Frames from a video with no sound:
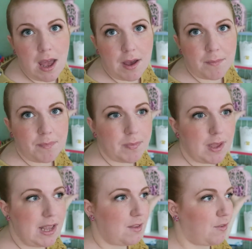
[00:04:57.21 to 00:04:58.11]

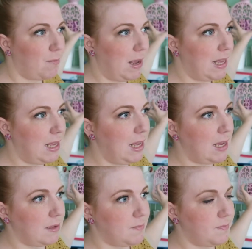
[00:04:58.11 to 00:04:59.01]
It's from
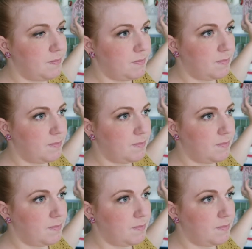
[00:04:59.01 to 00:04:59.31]
IKEA,